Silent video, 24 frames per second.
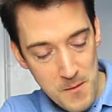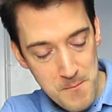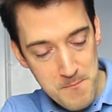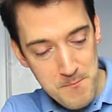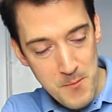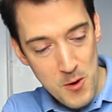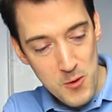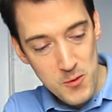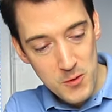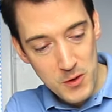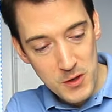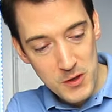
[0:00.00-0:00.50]

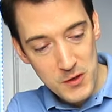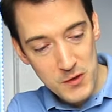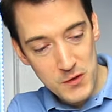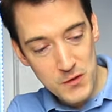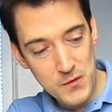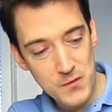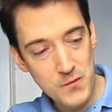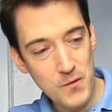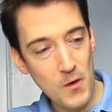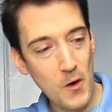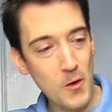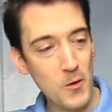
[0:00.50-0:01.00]
remote
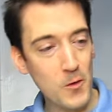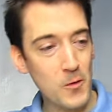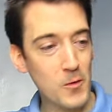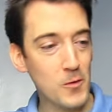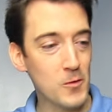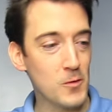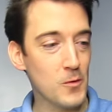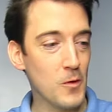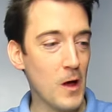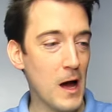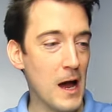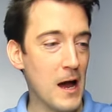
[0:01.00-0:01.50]

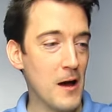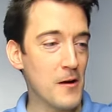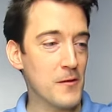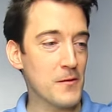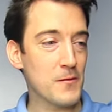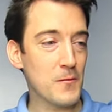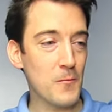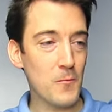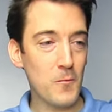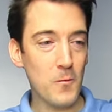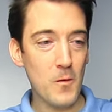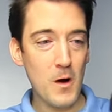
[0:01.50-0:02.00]
control,
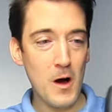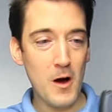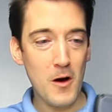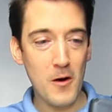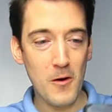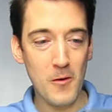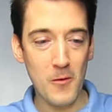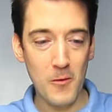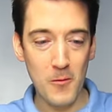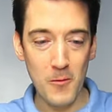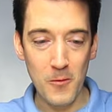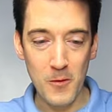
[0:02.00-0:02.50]
and
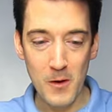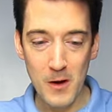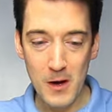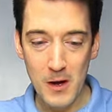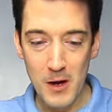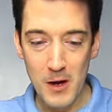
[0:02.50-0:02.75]
whoa,